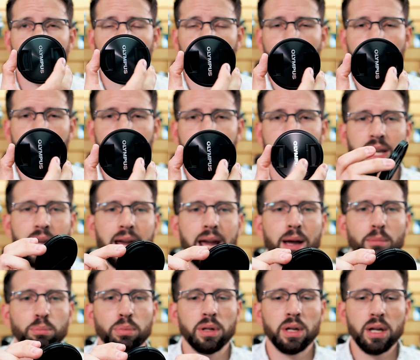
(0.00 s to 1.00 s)
threaded
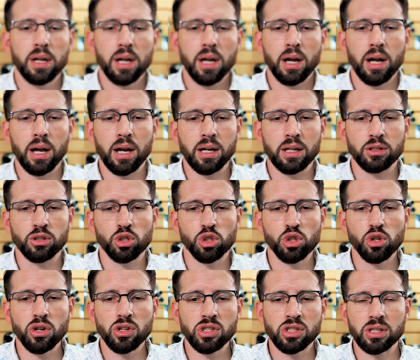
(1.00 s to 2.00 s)
cap.
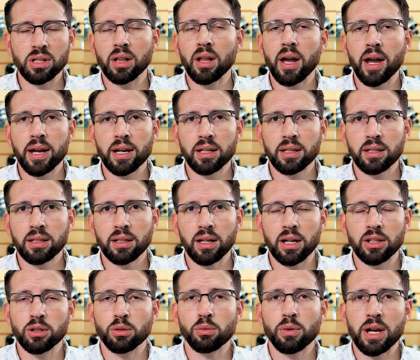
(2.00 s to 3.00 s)
Just like
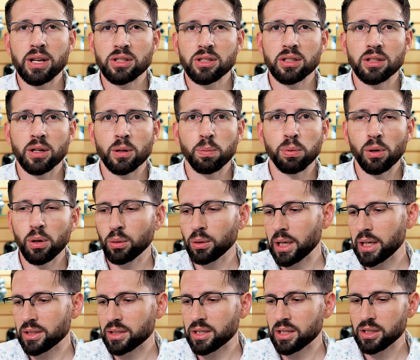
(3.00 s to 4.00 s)
the rest of their pro
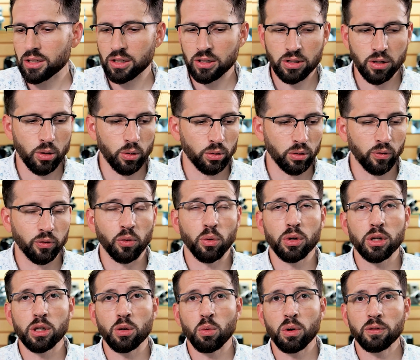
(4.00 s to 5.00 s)
lenses. So the
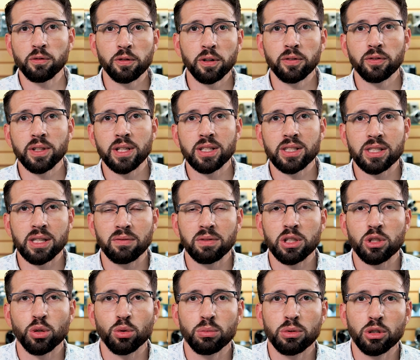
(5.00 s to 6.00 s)
40 to 150 is
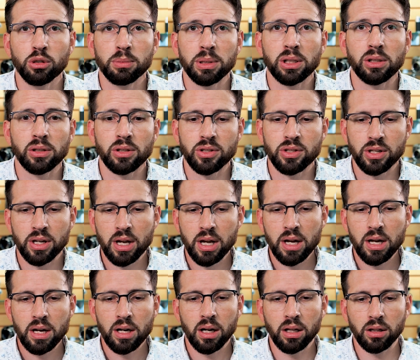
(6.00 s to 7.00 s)
72 millimeters
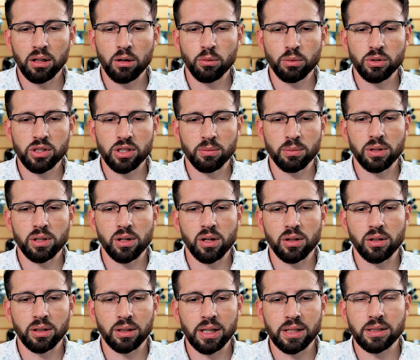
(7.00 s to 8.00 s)
along with some of their
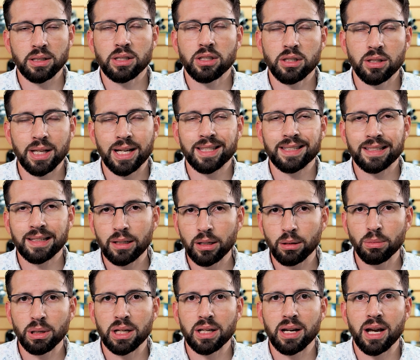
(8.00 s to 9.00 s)
other lenses. So that's going
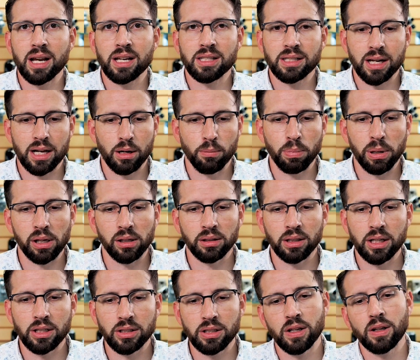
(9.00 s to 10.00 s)
to be a nice kind of
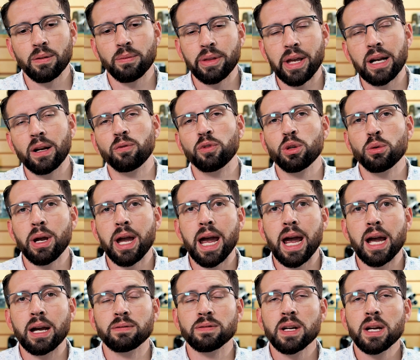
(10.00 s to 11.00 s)
parallel that if you
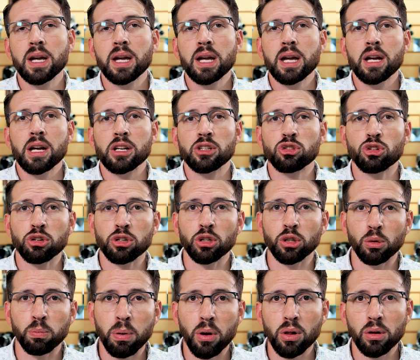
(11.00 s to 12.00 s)
have a
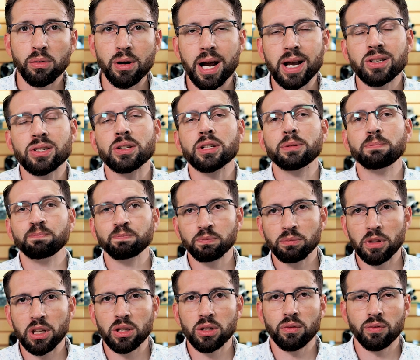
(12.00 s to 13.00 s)
circular polarizer,
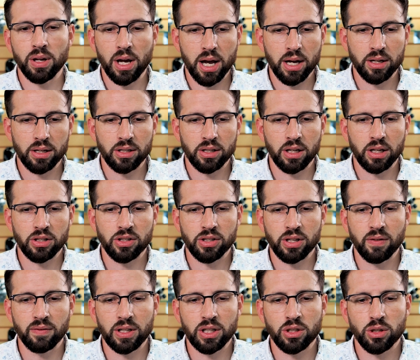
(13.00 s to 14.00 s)
you've got a
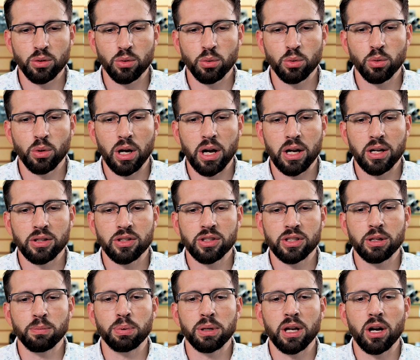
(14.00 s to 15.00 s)
72
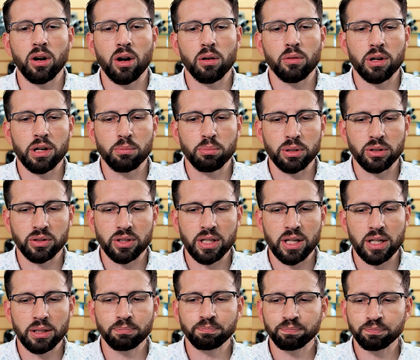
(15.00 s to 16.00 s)
CPL already built
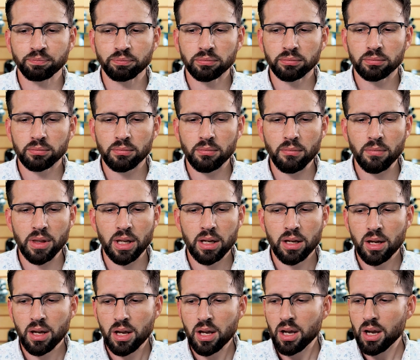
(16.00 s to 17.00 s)
in.
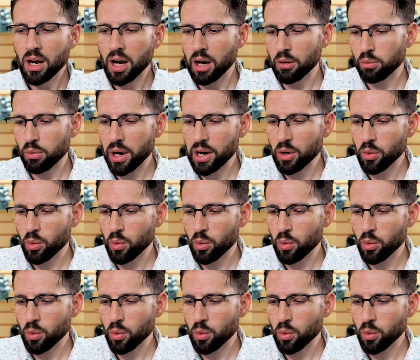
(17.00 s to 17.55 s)
Right